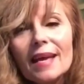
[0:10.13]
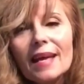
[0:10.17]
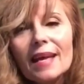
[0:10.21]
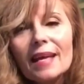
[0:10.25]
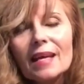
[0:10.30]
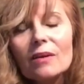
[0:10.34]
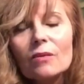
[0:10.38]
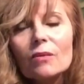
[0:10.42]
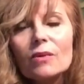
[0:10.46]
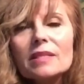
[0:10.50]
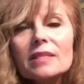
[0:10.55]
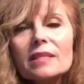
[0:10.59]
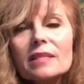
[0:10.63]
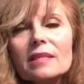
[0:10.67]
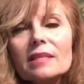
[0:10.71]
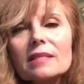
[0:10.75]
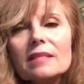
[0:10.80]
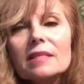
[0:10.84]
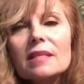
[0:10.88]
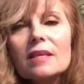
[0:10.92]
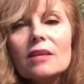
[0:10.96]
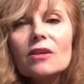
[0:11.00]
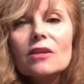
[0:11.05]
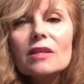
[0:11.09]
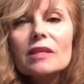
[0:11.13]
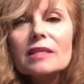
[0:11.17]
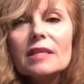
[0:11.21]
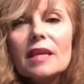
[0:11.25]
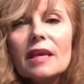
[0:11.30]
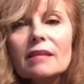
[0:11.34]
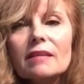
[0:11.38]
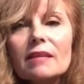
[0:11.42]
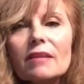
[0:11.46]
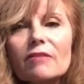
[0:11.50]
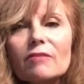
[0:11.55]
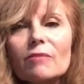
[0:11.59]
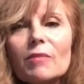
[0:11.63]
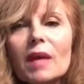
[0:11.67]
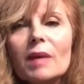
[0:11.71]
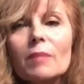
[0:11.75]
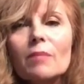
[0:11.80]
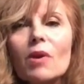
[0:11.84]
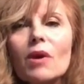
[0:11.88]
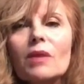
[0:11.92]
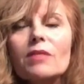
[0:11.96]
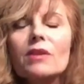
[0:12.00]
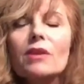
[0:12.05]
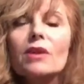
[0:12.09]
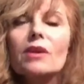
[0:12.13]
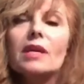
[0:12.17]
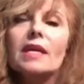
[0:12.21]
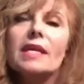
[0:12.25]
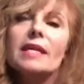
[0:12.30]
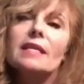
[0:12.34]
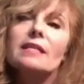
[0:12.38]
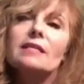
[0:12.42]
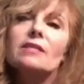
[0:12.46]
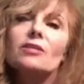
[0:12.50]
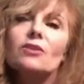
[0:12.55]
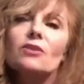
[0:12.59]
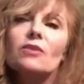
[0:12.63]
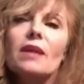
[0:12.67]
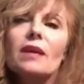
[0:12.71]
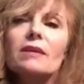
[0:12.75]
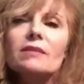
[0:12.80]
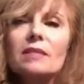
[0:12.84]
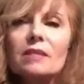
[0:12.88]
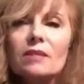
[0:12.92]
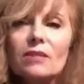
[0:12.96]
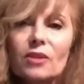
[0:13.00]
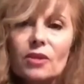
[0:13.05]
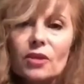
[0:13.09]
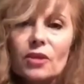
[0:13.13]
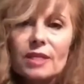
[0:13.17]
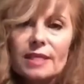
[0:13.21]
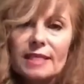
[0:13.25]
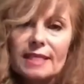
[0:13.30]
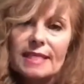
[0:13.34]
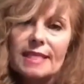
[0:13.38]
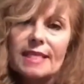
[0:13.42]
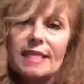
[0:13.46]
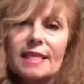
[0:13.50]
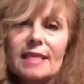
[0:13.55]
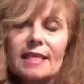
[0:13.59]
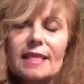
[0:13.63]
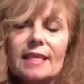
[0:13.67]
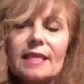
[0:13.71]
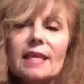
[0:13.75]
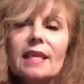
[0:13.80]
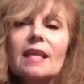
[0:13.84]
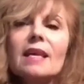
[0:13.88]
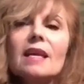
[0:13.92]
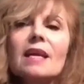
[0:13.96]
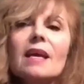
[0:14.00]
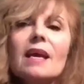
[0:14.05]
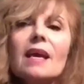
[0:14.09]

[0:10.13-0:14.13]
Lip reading: And it wasn't until the death of my mother in 2013